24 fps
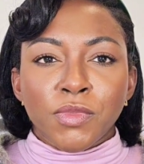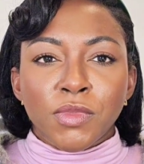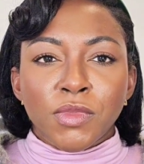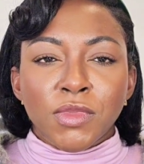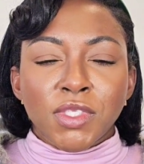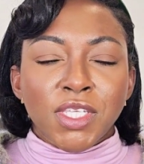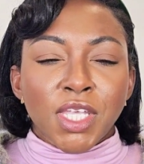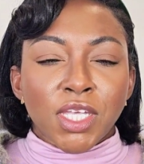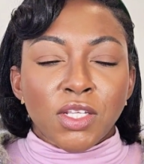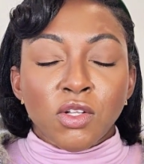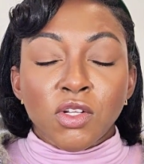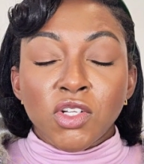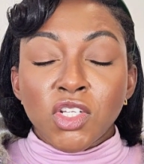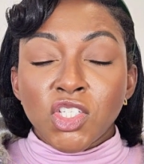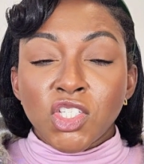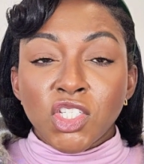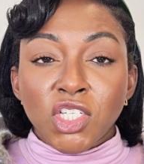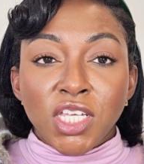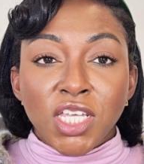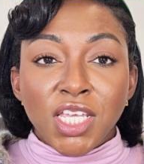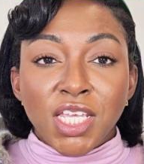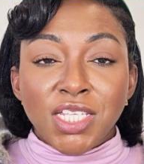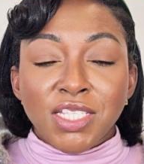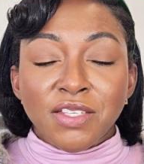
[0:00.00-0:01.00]

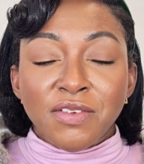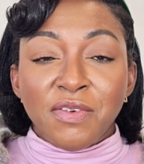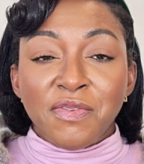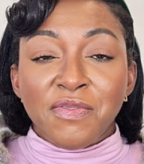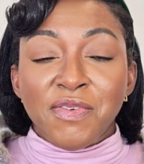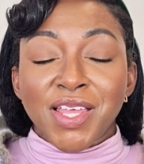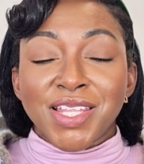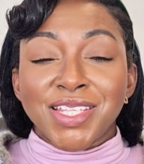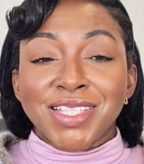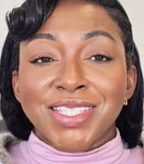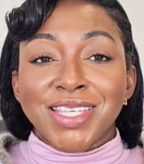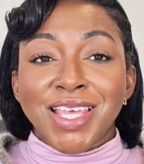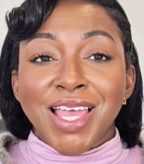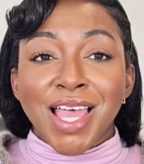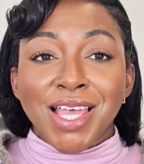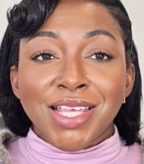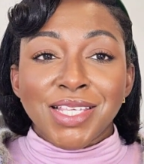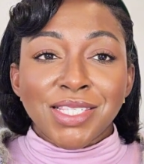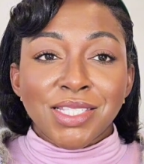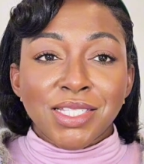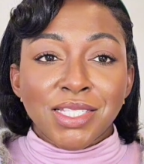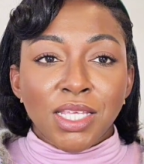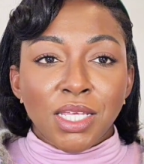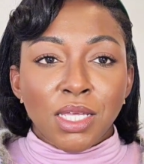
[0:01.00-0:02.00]
technology is a
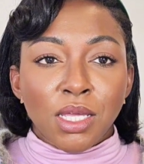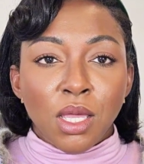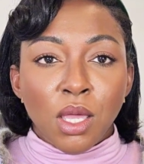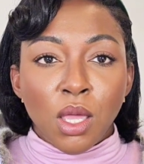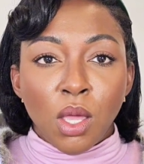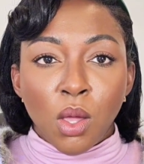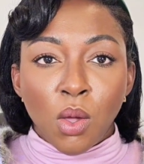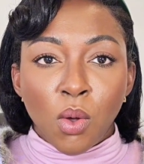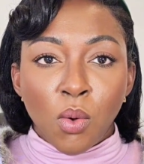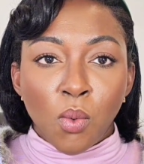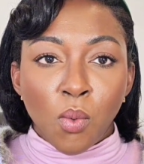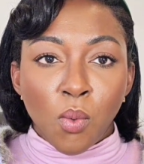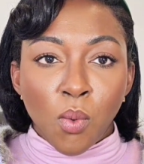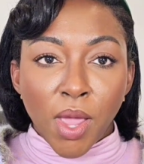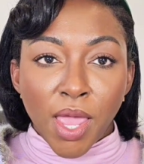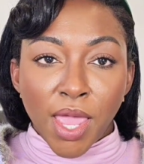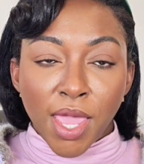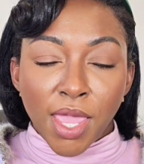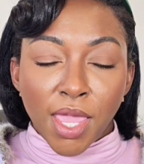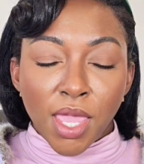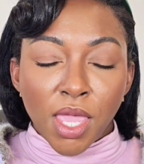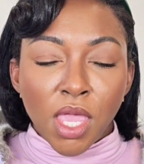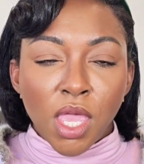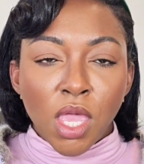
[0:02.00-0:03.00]
fantastic
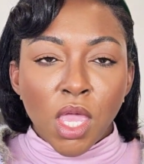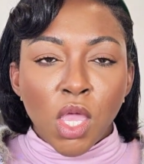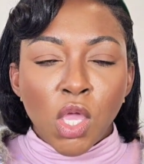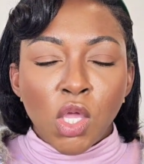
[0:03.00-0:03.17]
way